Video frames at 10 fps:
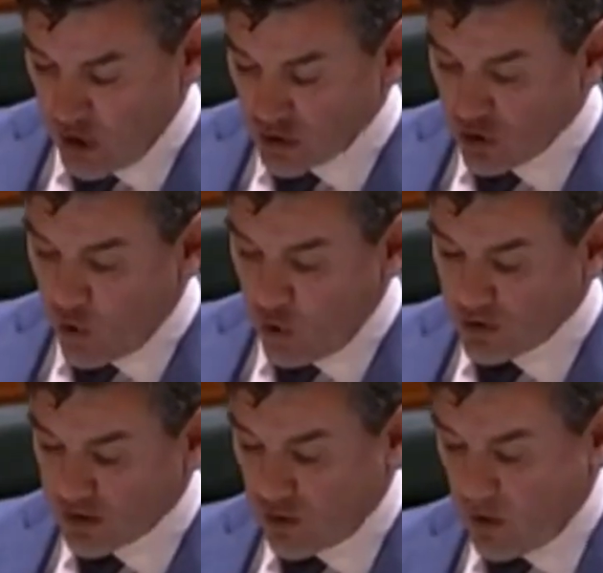Dr.
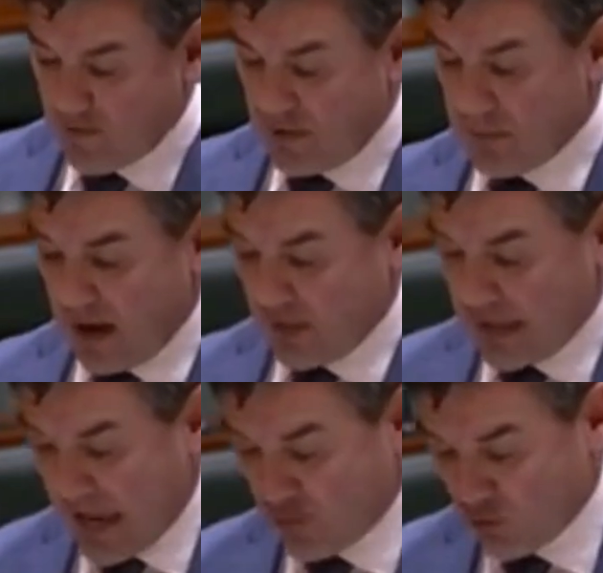Gordon's grieving mother,
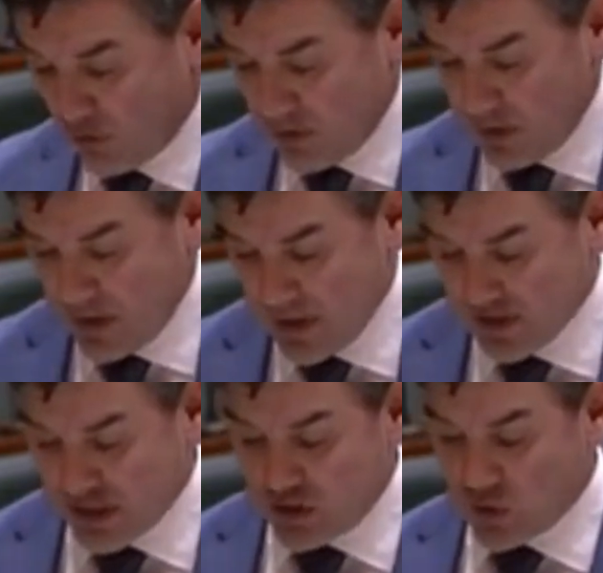Catherine,
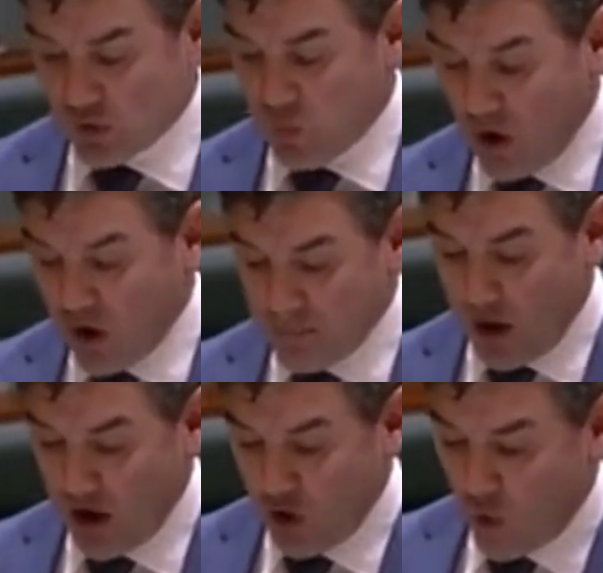said she was woken
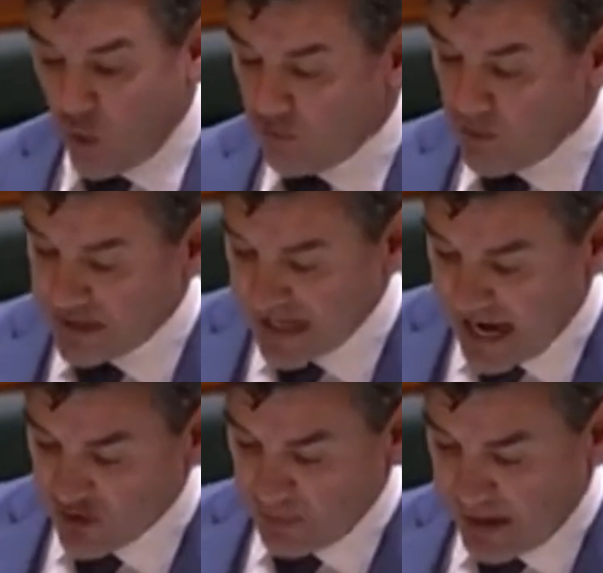by a call from his
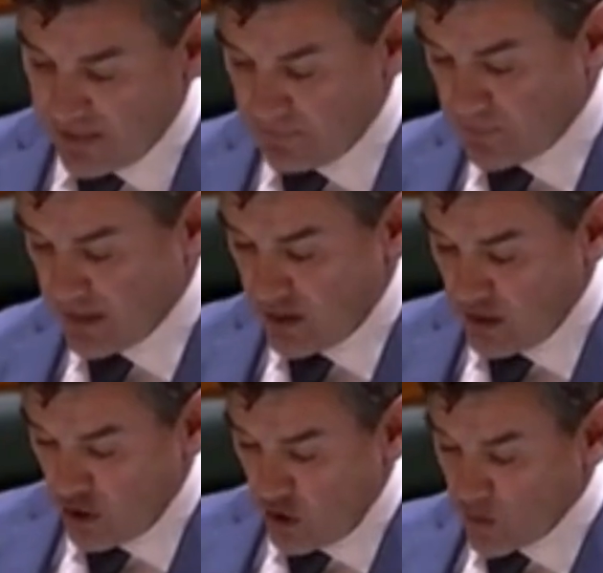housemate
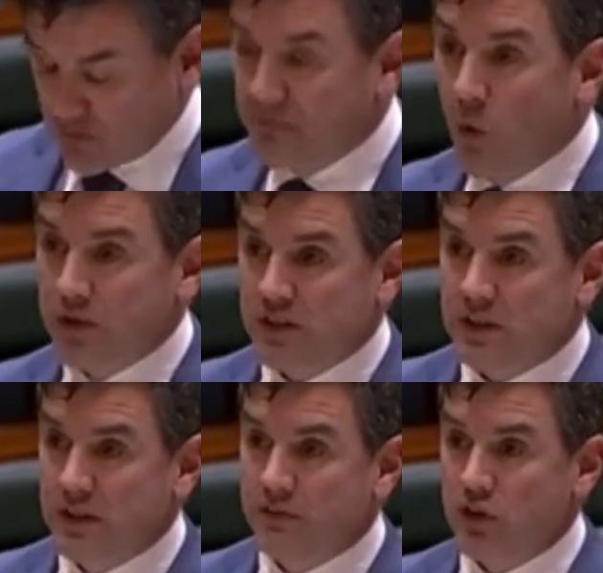who was forced to
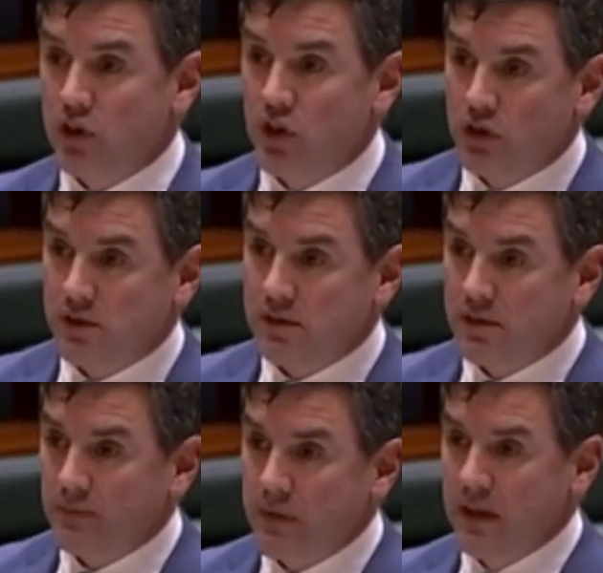deliver the
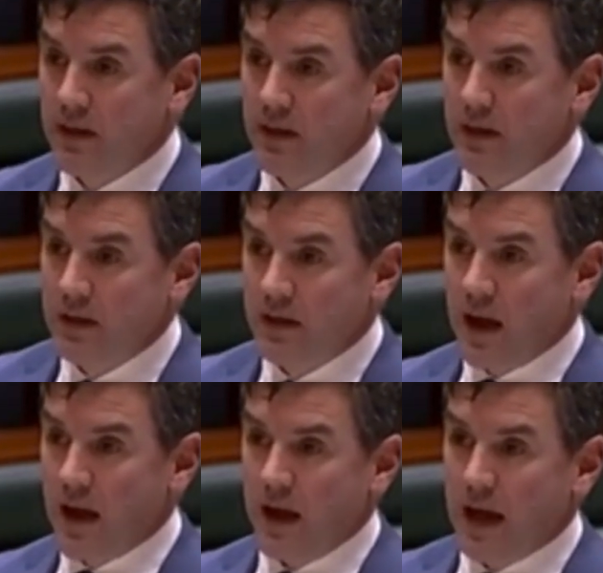news.
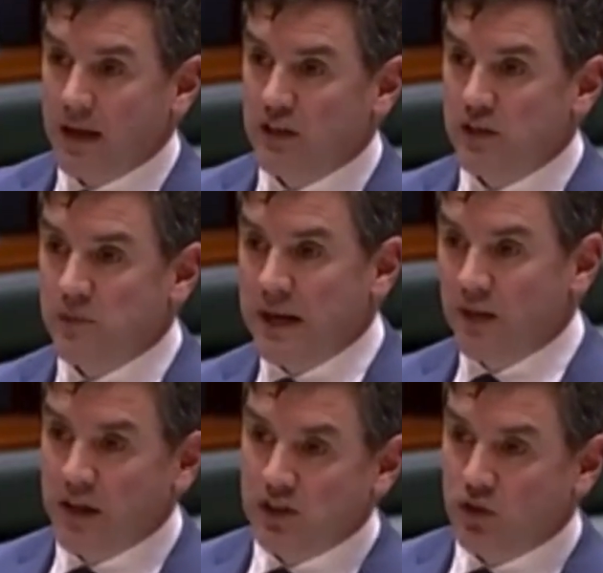Now, Acting
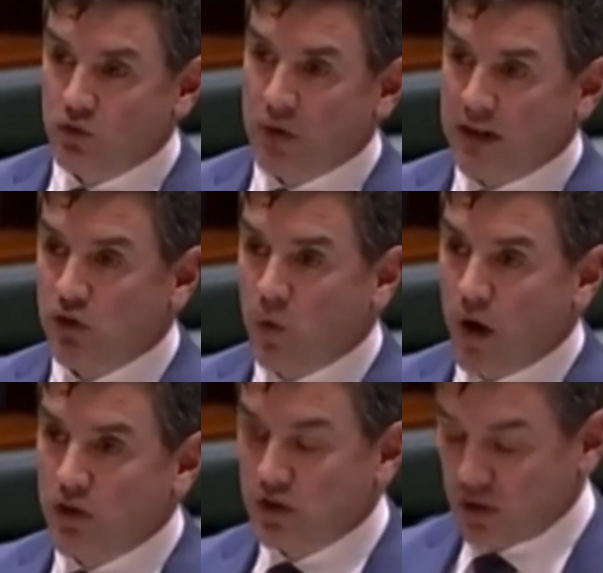Speaker, these are direct
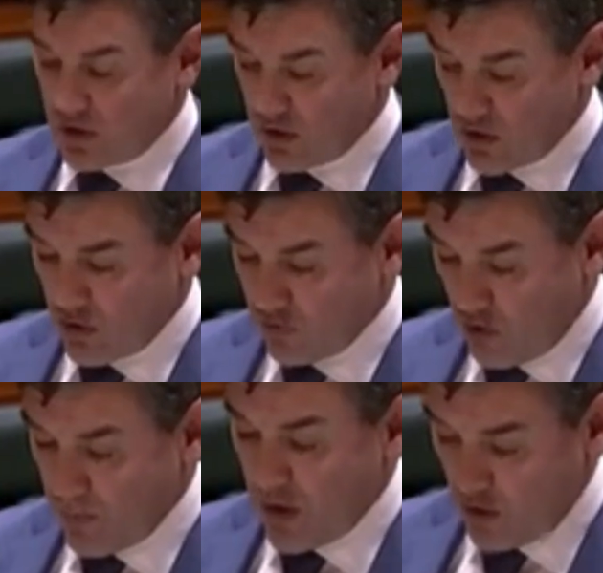quotes
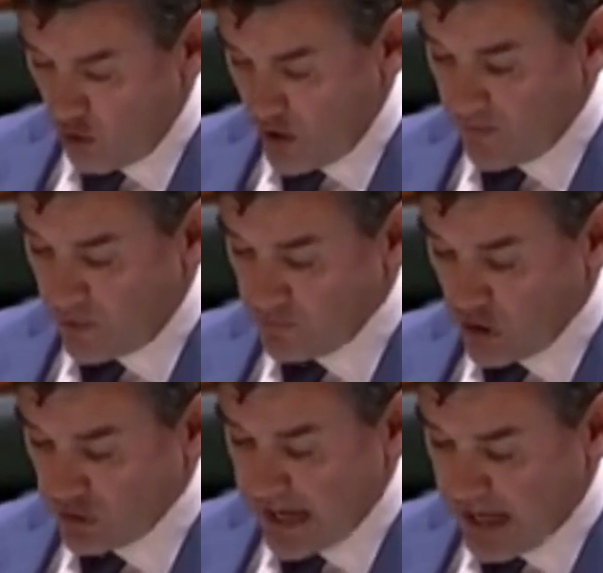from
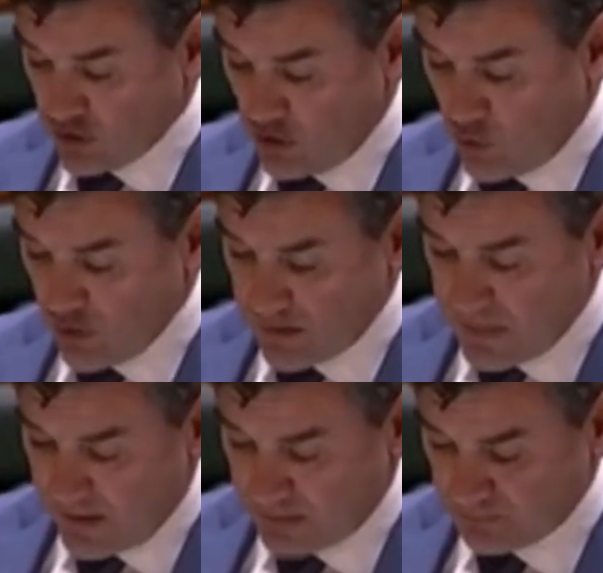Dr. Ashley Gordon's
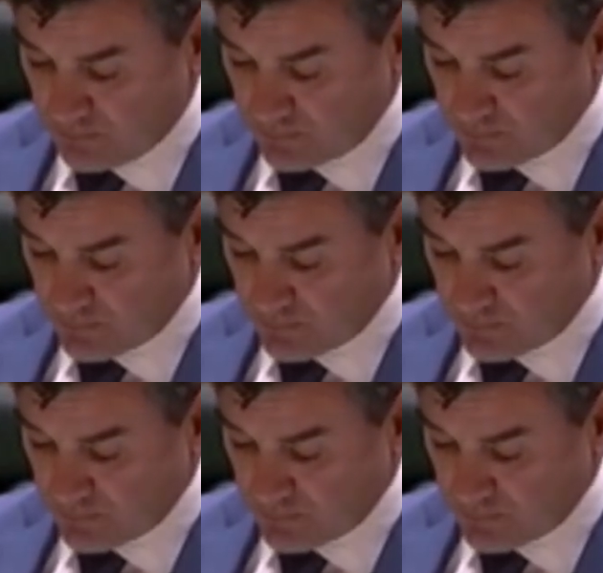mother.